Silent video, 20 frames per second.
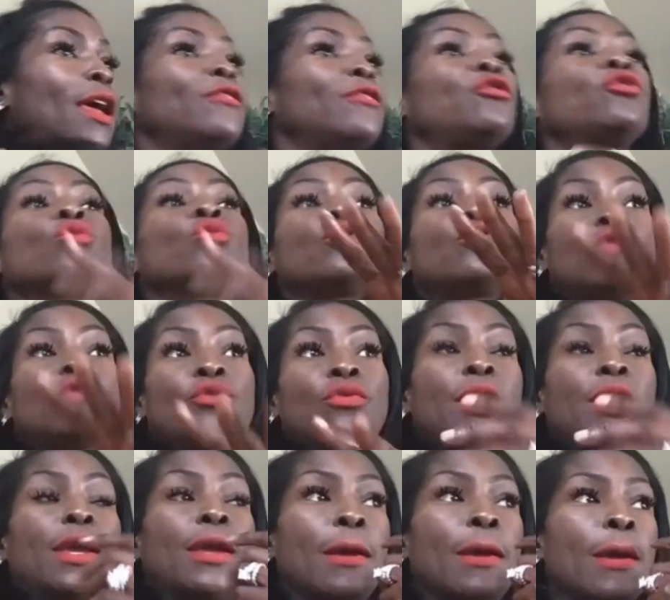to a
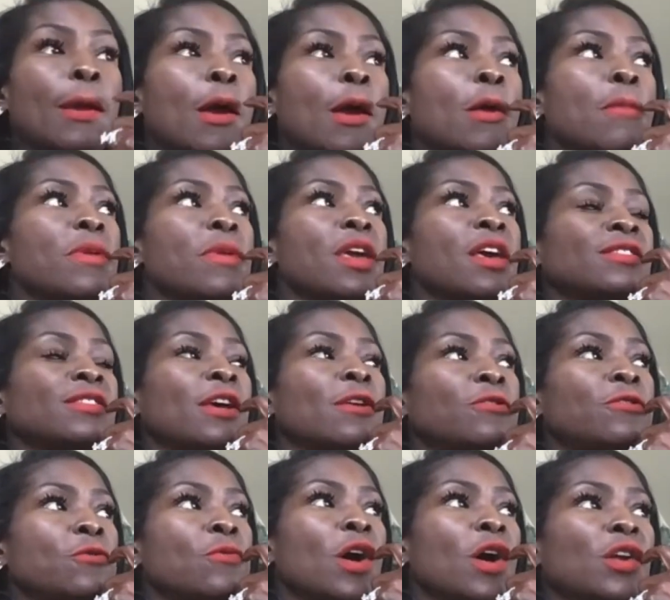degree, because I
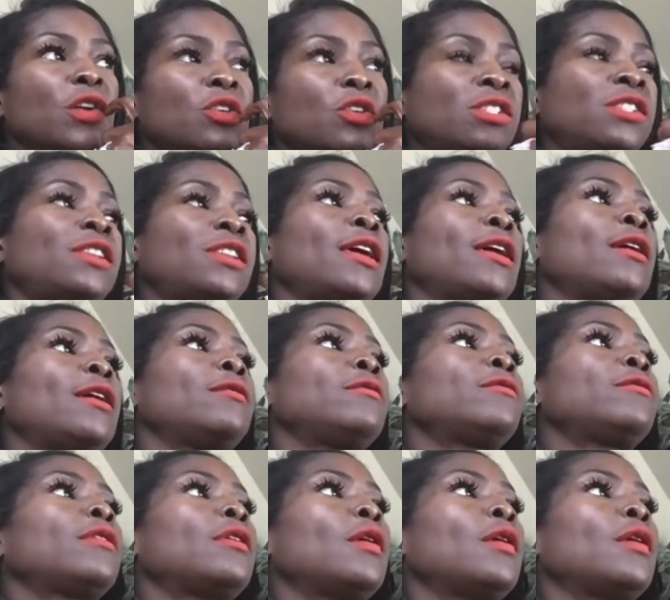do understand.